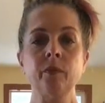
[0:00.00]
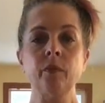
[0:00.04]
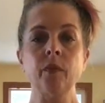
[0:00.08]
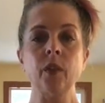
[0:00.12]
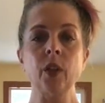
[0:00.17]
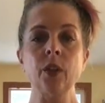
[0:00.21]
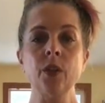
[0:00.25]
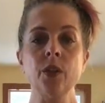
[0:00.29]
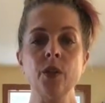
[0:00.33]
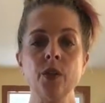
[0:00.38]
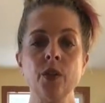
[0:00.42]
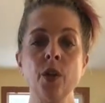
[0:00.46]

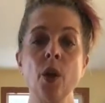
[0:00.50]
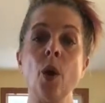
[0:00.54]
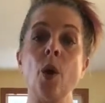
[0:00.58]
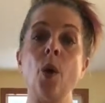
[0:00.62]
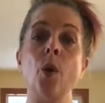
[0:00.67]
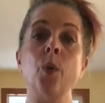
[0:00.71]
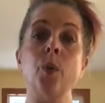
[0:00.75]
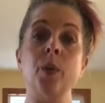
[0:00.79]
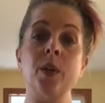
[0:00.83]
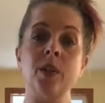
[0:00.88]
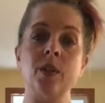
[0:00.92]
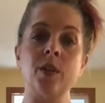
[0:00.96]
So
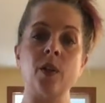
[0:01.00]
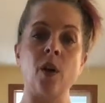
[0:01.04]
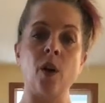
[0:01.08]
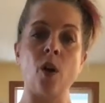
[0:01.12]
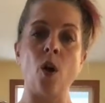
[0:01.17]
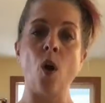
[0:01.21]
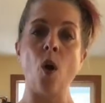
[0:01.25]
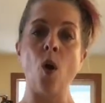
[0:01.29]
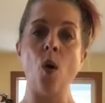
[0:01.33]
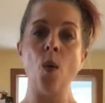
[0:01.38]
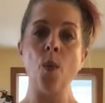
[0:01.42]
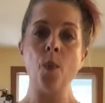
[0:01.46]
we start
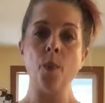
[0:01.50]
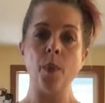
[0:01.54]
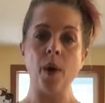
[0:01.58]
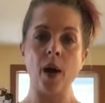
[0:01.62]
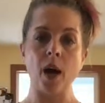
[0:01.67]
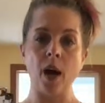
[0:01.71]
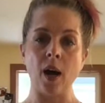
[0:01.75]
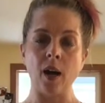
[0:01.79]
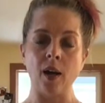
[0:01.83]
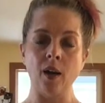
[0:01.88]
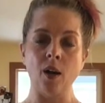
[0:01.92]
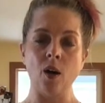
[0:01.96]
en
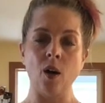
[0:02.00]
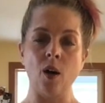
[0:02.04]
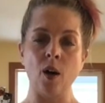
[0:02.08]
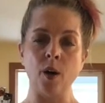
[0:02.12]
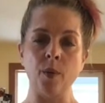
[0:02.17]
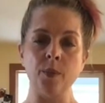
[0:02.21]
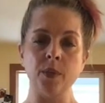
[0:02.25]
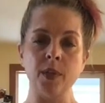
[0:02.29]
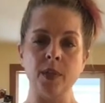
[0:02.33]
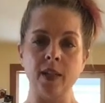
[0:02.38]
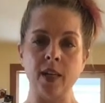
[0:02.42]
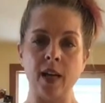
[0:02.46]
bas,
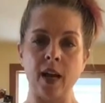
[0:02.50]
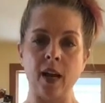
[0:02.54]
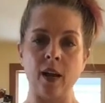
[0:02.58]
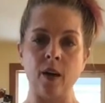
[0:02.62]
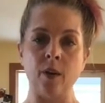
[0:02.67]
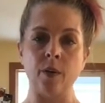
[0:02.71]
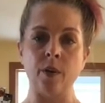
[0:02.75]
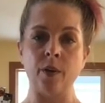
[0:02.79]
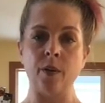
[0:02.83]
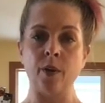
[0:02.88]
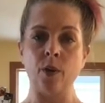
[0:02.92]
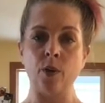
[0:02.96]
arms down.
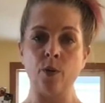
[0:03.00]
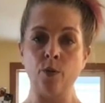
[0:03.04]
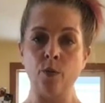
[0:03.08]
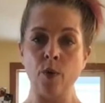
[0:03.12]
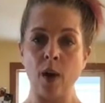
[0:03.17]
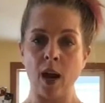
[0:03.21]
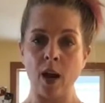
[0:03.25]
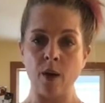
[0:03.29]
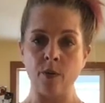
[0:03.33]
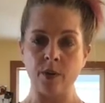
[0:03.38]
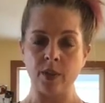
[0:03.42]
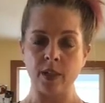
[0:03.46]
They're
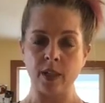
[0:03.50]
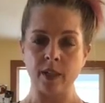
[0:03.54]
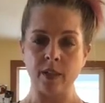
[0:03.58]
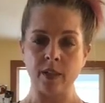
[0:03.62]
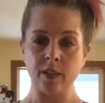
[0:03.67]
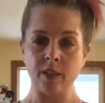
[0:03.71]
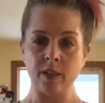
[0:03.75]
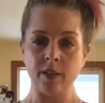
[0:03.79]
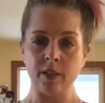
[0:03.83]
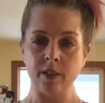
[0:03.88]
rounded,